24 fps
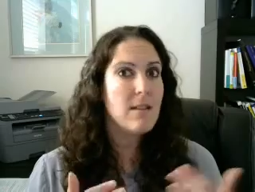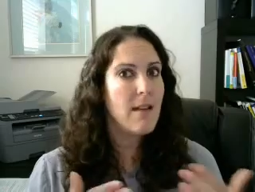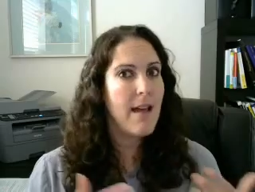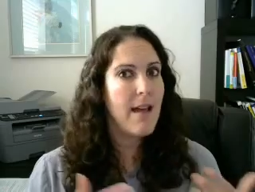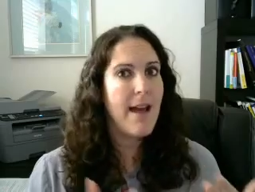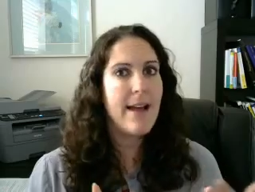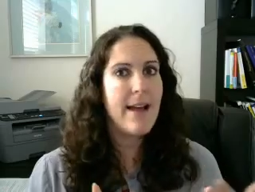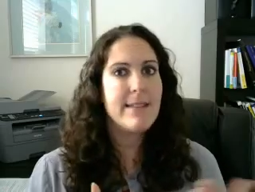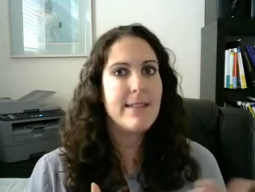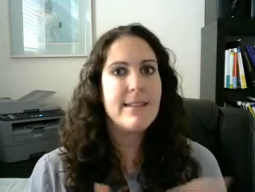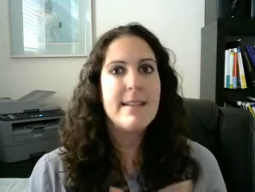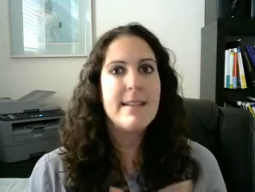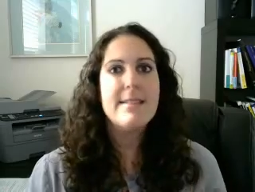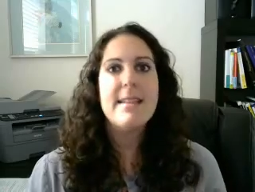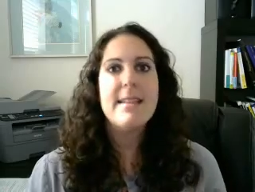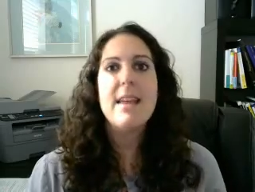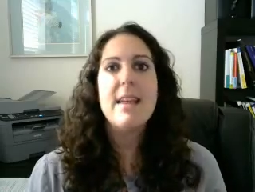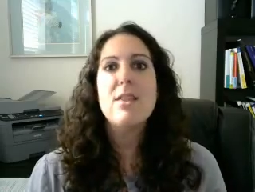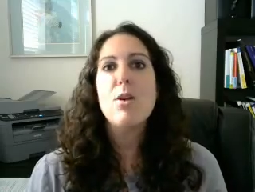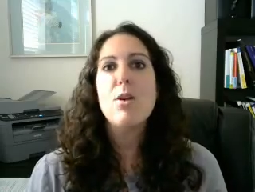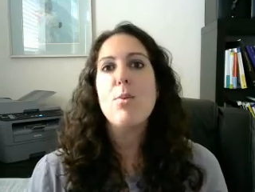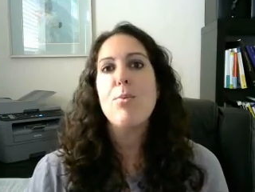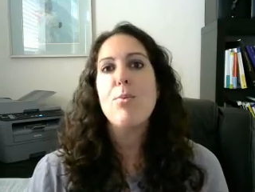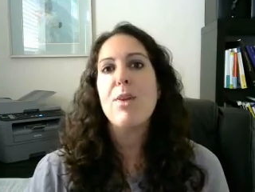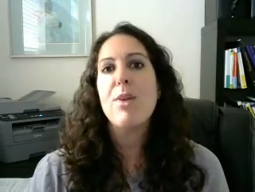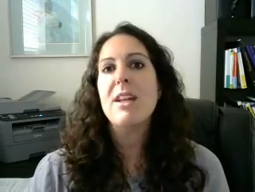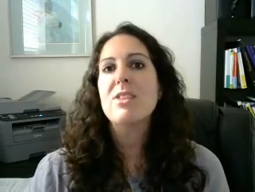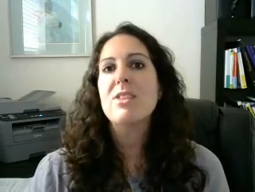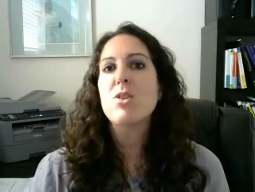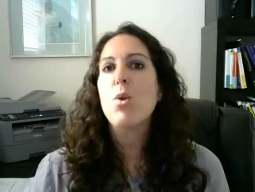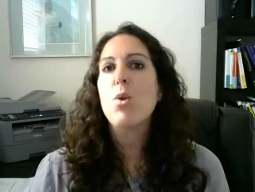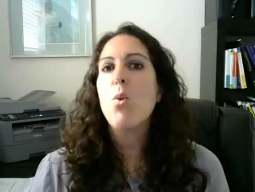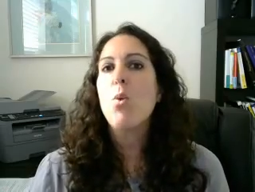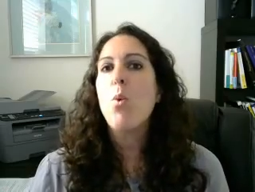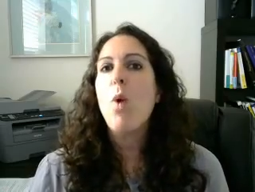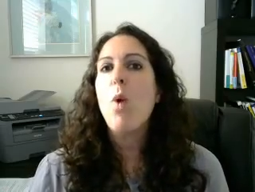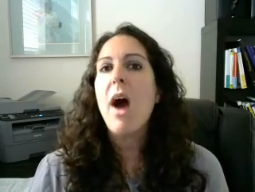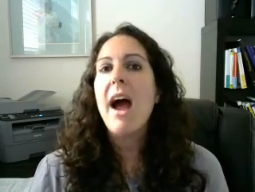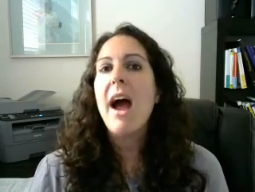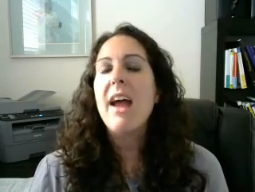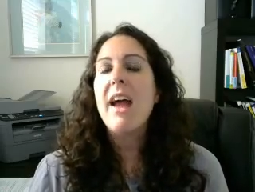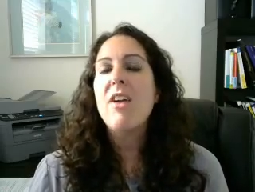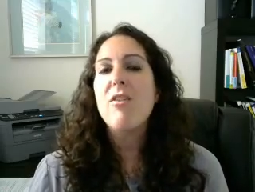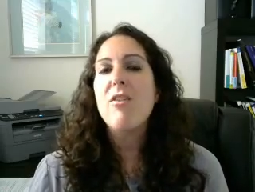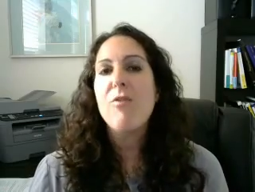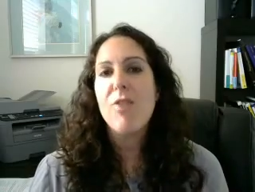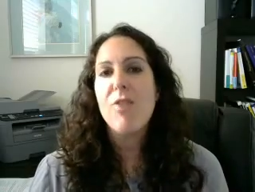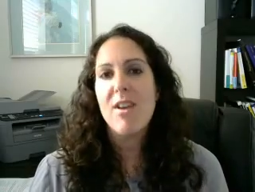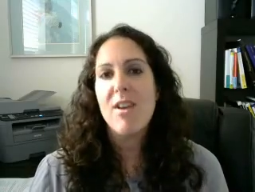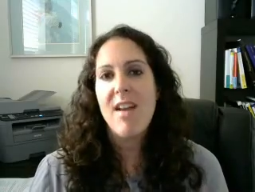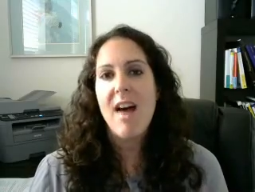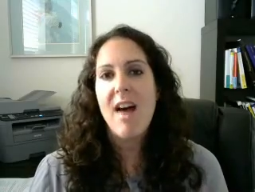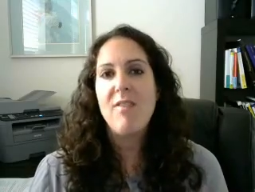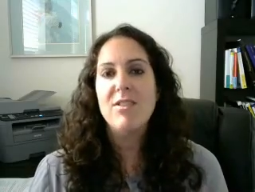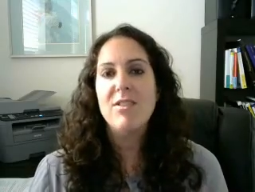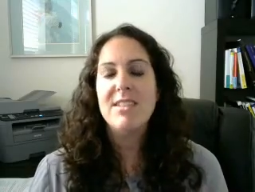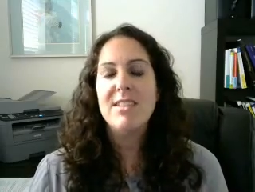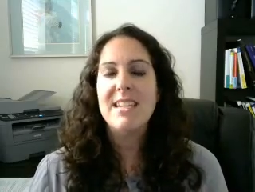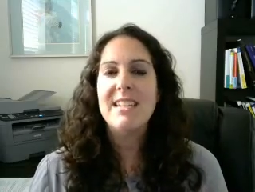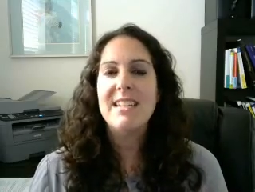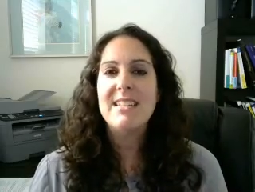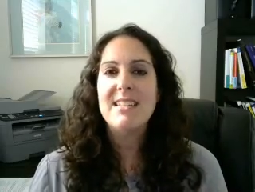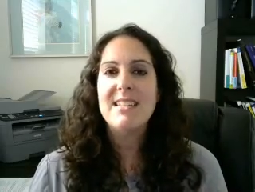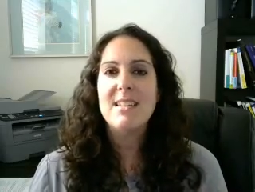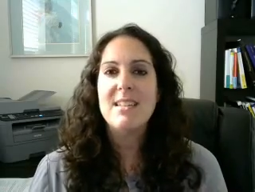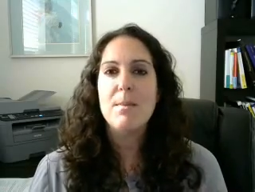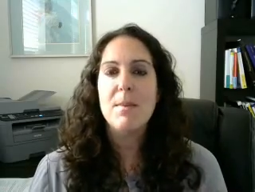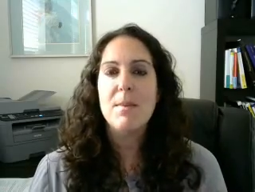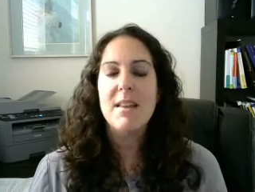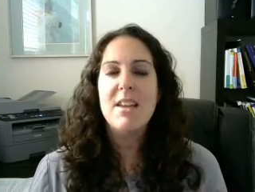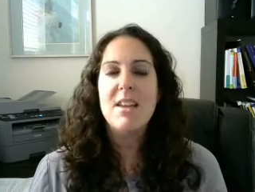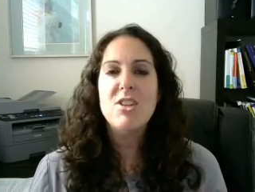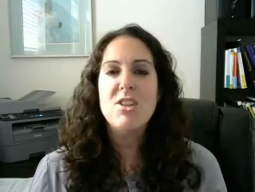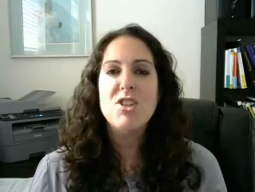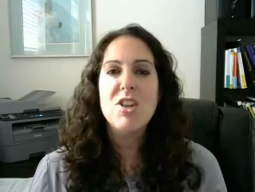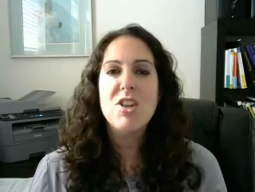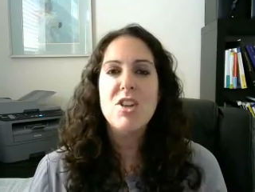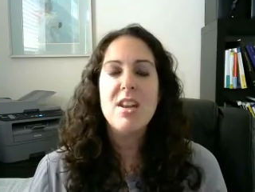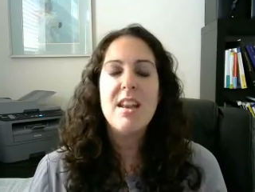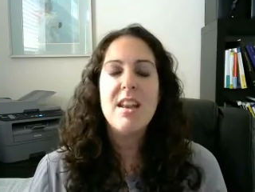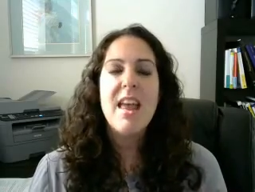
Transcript: as I said, their brains are wired for novelty and stimulation.